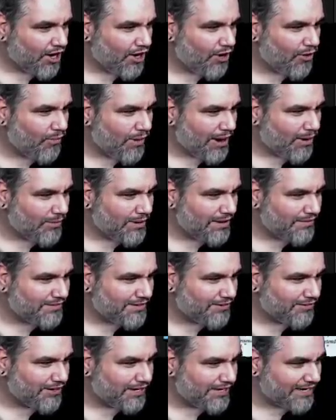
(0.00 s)
Oh, wow. We have
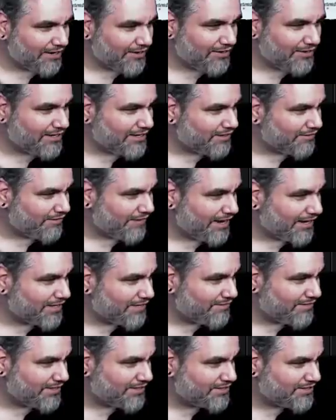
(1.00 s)
Gearhulk into Fact
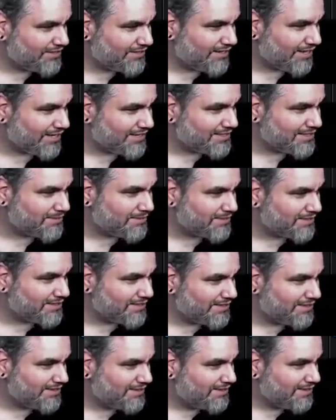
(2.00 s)
or Fiction? That seems
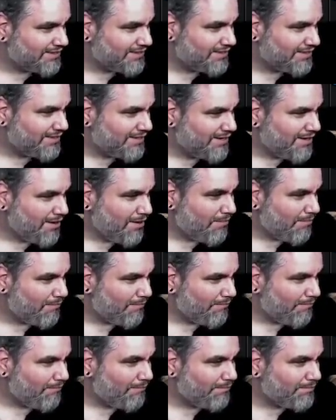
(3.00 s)
good.
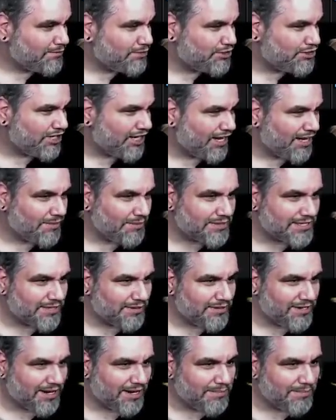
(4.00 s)
John, what's
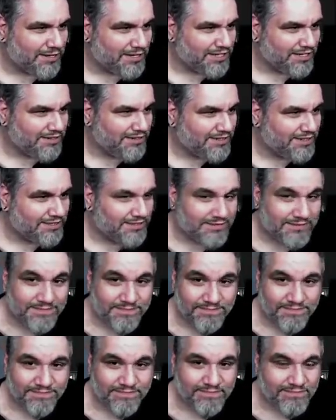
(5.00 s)
going on, my dude?
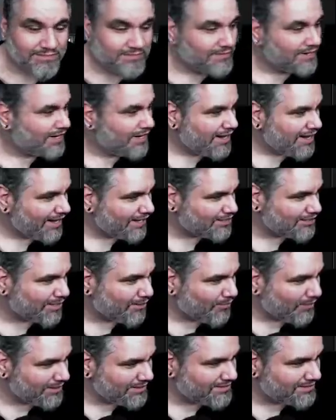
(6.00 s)
Hey,
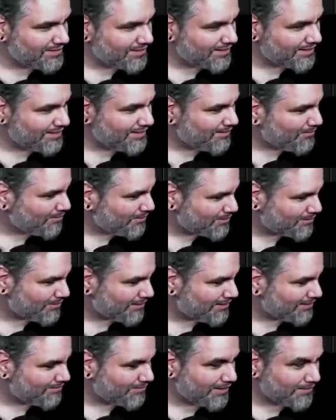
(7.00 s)
John, when's uh when's
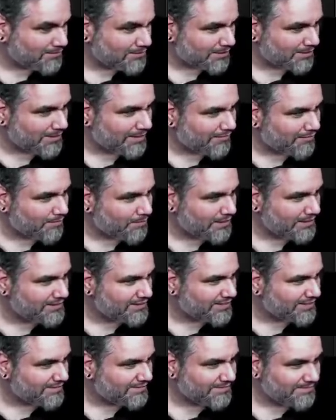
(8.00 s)
Red Dead Redemption coming out for P
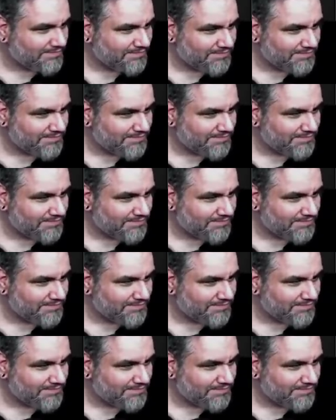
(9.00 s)
C?